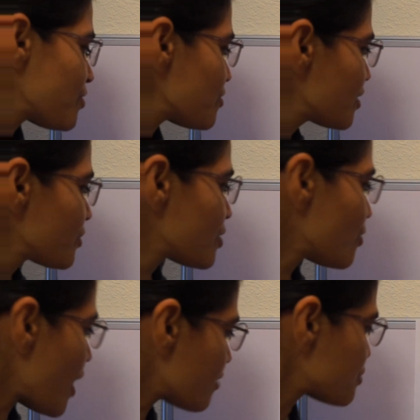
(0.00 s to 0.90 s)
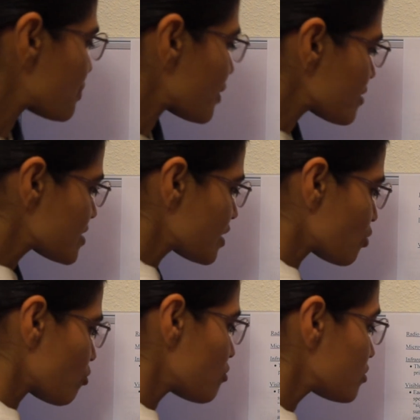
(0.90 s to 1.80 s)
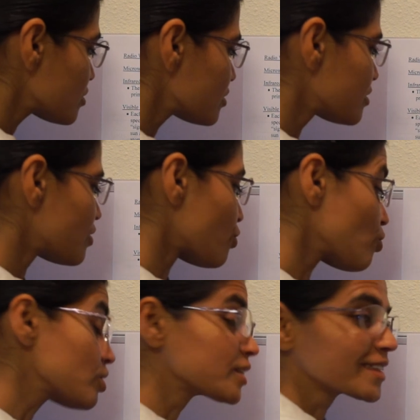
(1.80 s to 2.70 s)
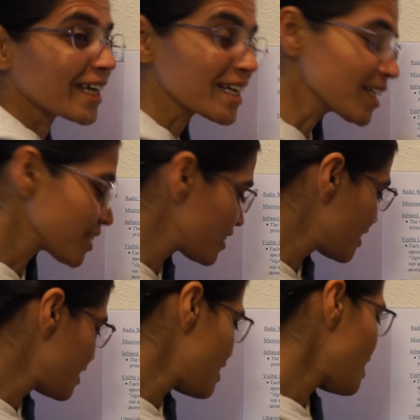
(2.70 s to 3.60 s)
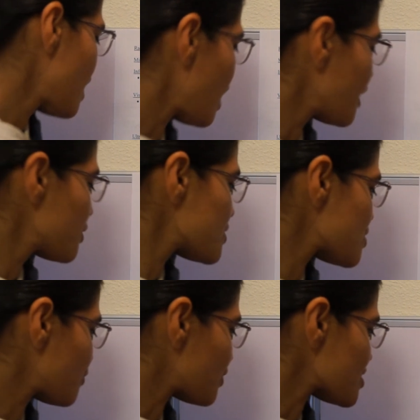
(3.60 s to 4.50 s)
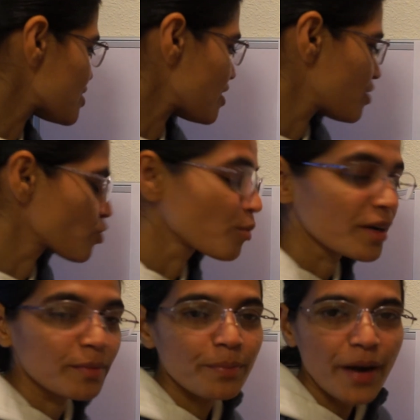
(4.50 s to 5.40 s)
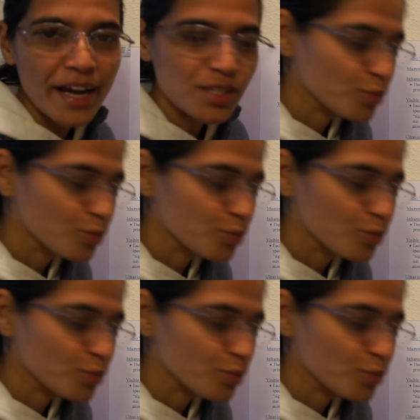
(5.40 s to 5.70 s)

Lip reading: don't even know how to pronounce it. Röntgen. He was the first Nobel Prize